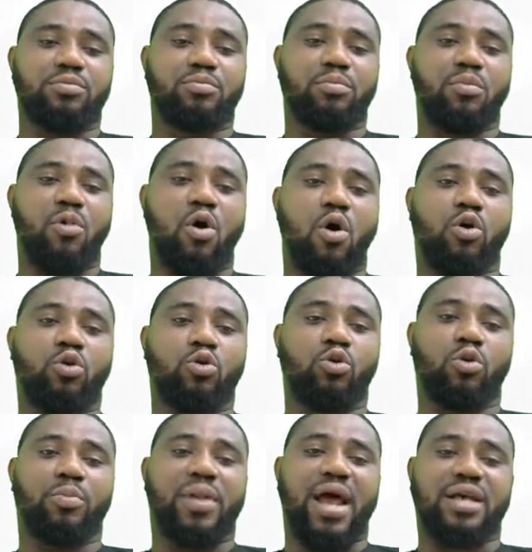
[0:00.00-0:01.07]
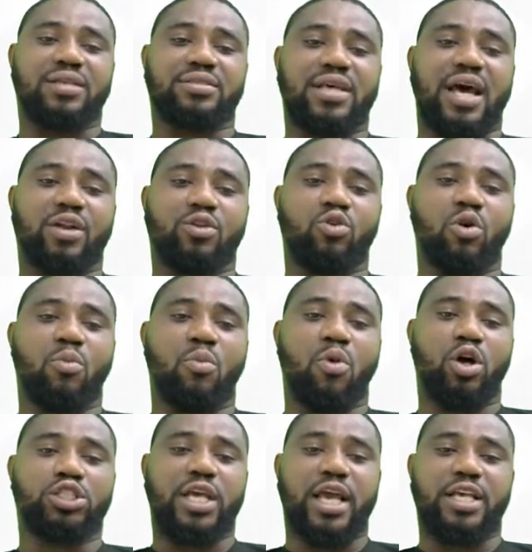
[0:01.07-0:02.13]
more chloroplast and no
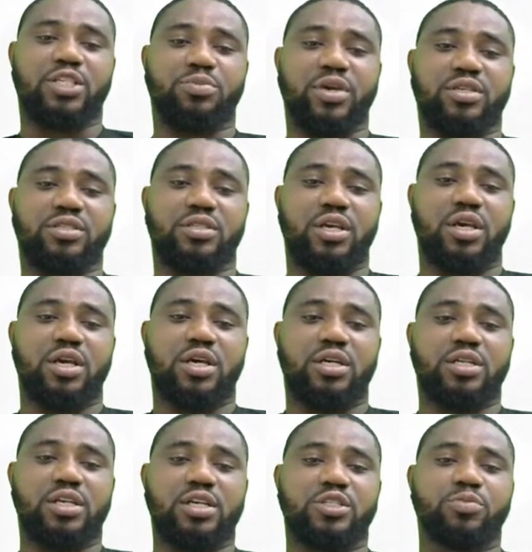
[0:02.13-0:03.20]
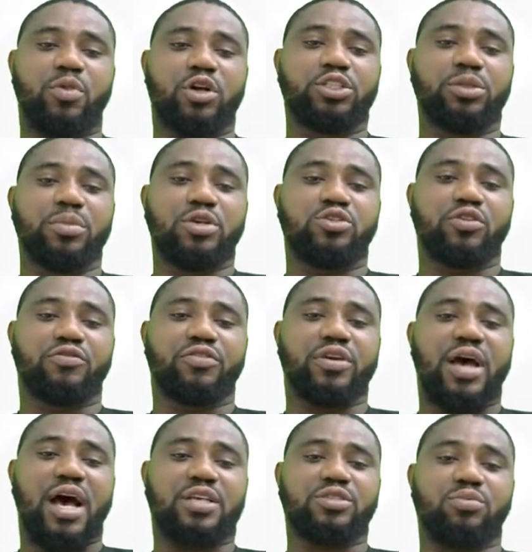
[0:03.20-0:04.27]
much airspace. This spongy
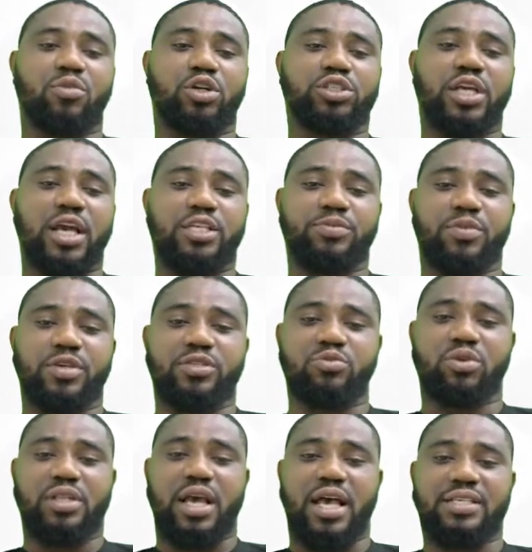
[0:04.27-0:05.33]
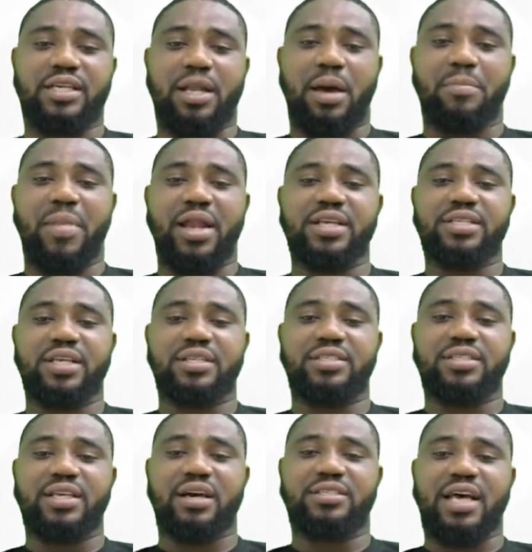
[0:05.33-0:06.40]
mesophyll has much airspace. What I said, that palisade
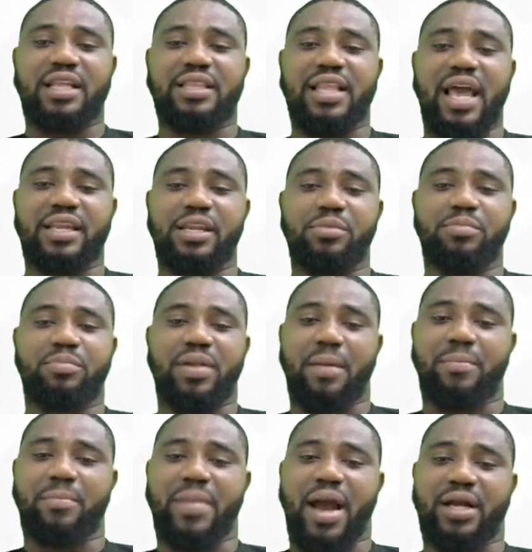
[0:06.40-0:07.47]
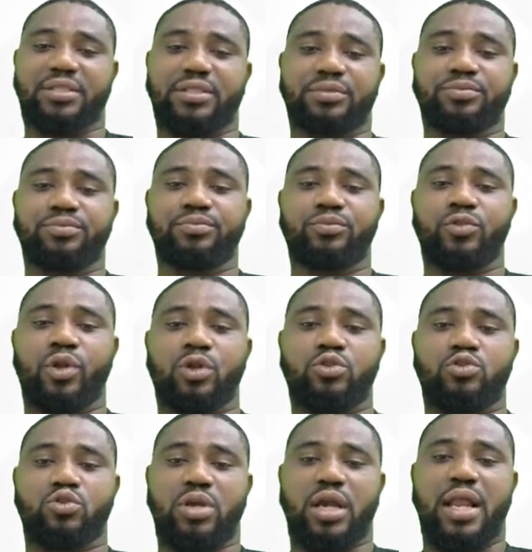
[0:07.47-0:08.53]
cells are tightly packed
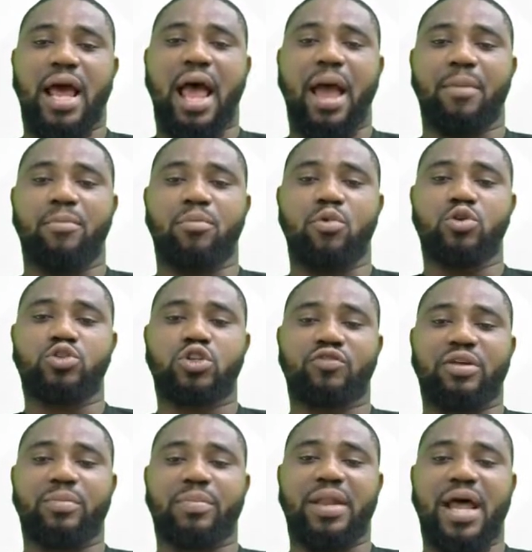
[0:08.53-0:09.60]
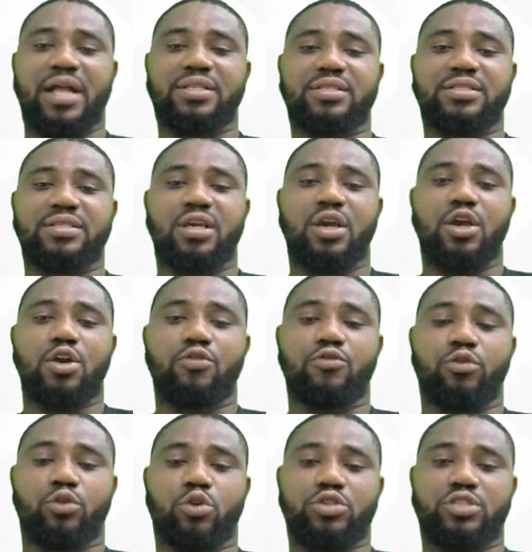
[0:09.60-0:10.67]
together, and most of the plant's
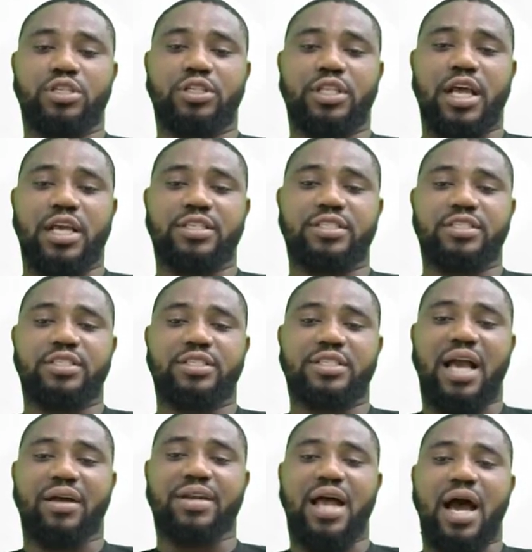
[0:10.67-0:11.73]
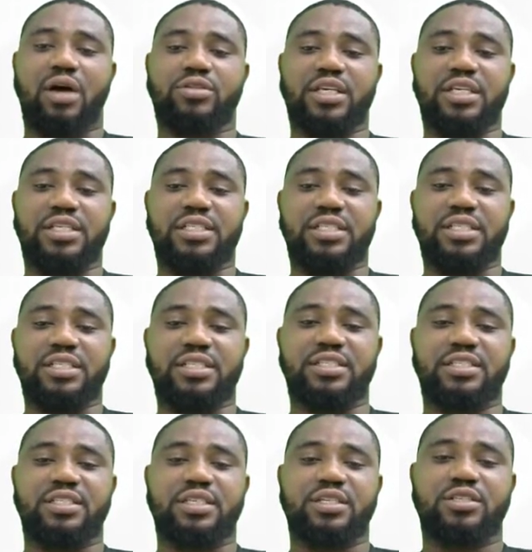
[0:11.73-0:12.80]
photosynthesis is carried out in
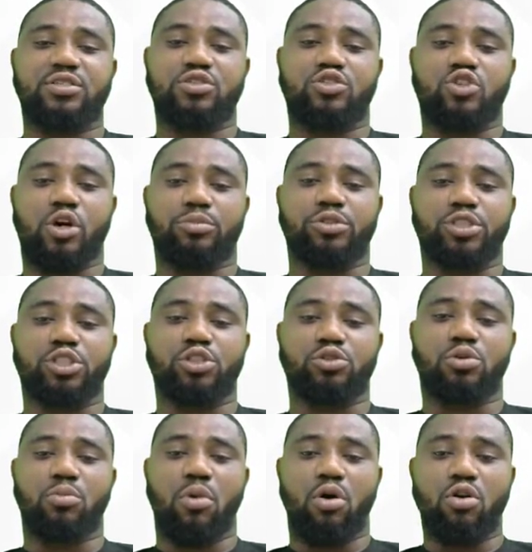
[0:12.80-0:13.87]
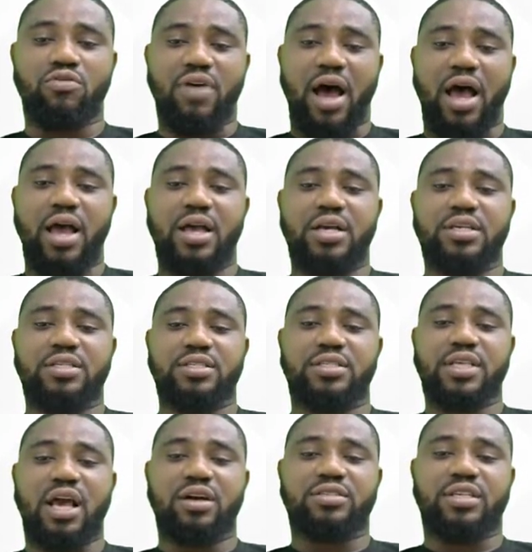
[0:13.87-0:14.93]
this soft tissue. Moreover,
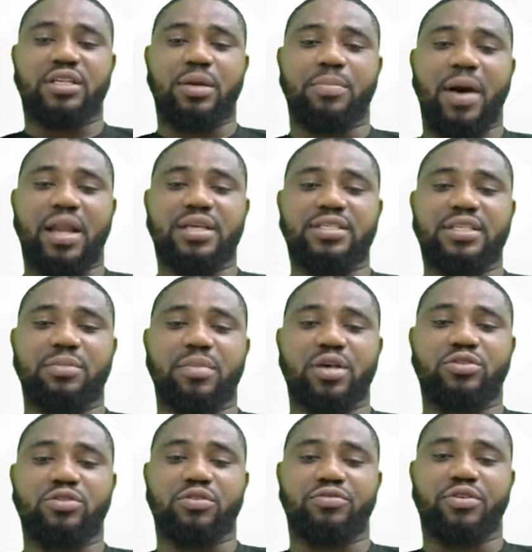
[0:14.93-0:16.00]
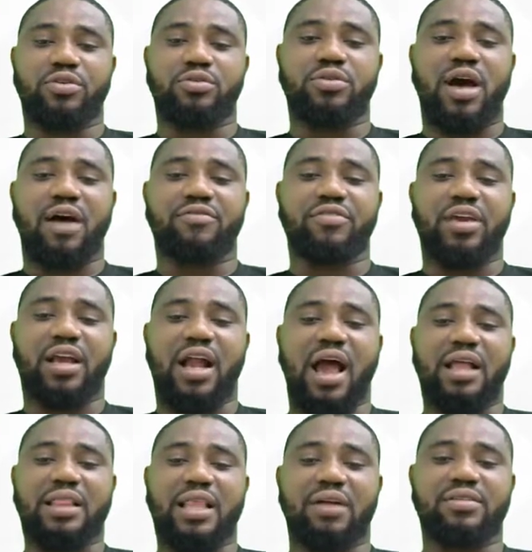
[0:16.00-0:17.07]
cells in the palisade mesophyll have a
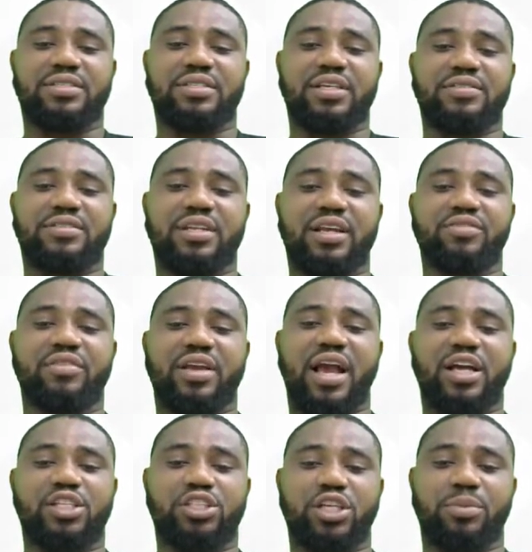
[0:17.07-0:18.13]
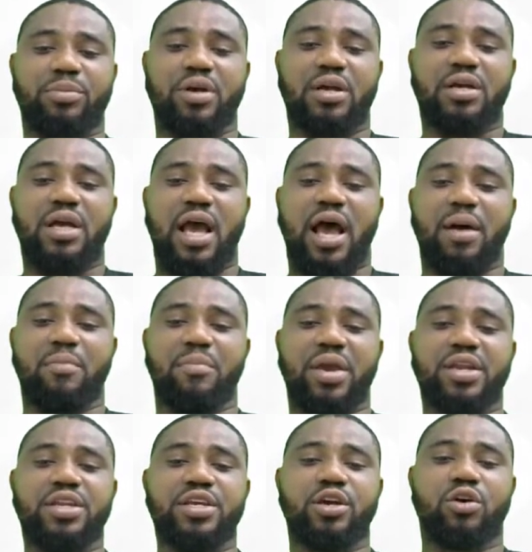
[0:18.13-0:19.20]
characteristic cylindrical shape and
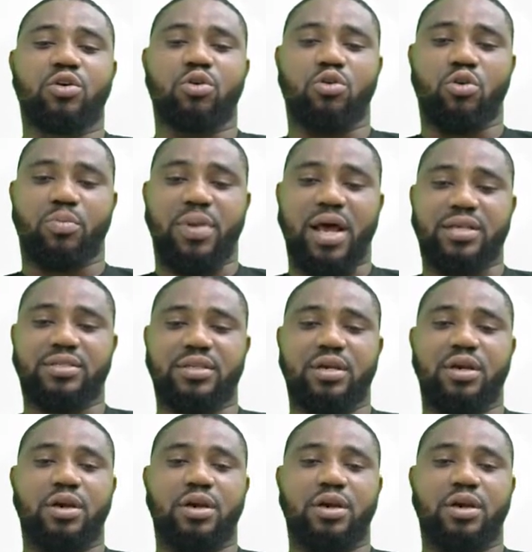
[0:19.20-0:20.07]
many chloroplasts.